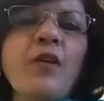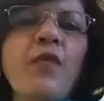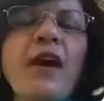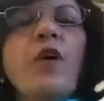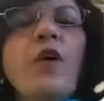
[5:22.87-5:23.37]

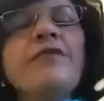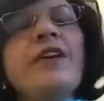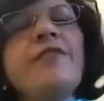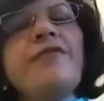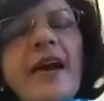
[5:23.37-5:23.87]
While one of
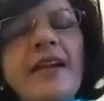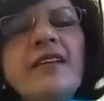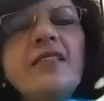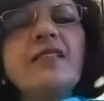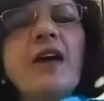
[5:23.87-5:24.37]
the
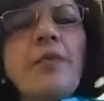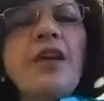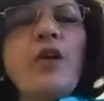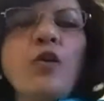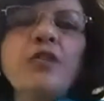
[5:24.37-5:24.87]
finest
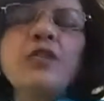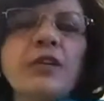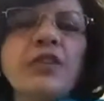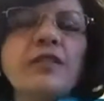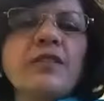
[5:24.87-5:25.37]
army
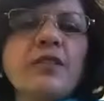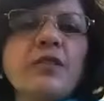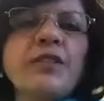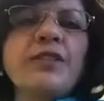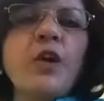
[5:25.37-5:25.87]
oncosurgeons
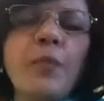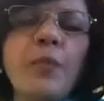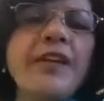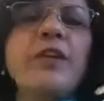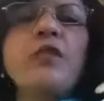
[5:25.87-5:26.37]
was
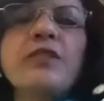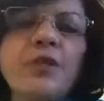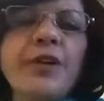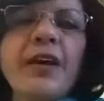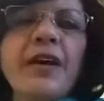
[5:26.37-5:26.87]
operating on
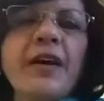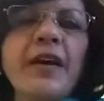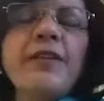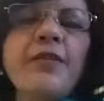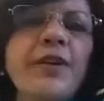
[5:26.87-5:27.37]
Surya
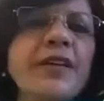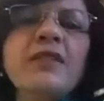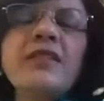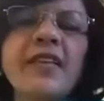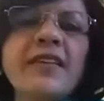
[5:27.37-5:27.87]
in the critical
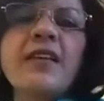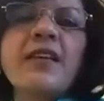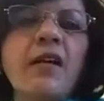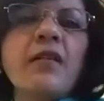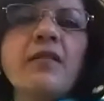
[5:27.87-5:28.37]

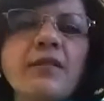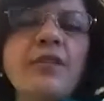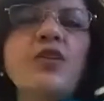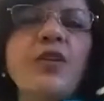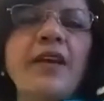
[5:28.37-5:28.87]
6-hour
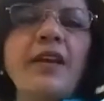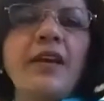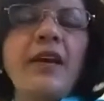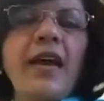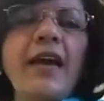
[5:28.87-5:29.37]
surgery
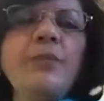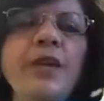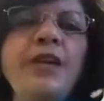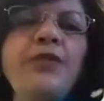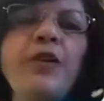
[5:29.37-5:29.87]
at the
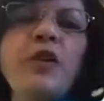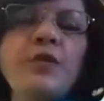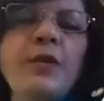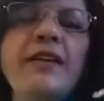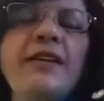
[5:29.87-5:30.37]
military
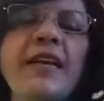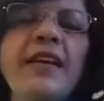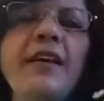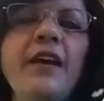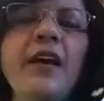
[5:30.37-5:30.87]
hospital in
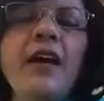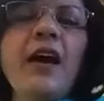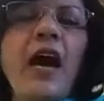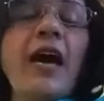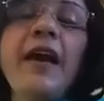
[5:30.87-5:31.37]
Delhi,
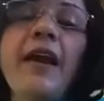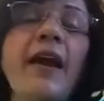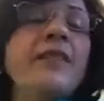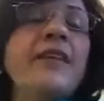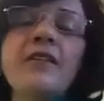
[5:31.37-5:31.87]
I
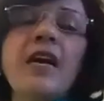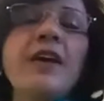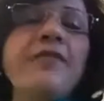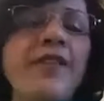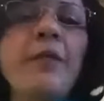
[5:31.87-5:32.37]
and the entire
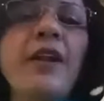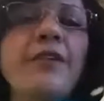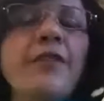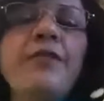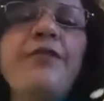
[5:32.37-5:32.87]

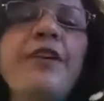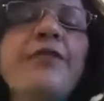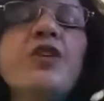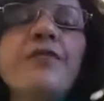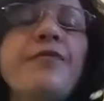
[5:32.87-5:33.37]
family were
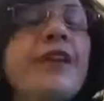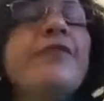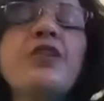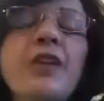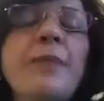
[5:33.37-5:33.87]

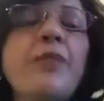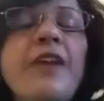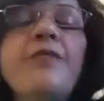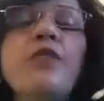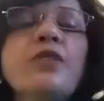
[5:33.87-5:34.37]
feverishly
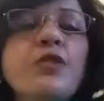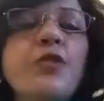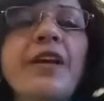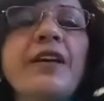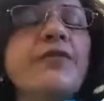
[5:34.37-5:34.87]
praying for
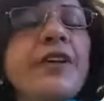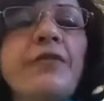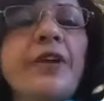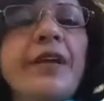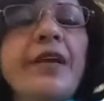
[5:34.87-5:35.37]
Surya's
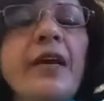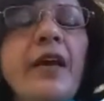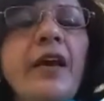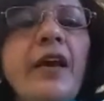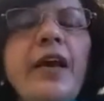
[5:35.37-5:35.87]
recovery.
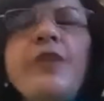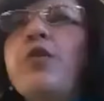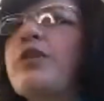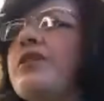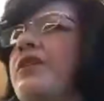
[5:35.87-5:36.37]
It
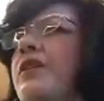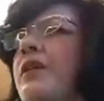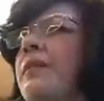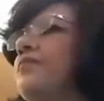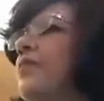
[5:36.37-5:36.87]
was a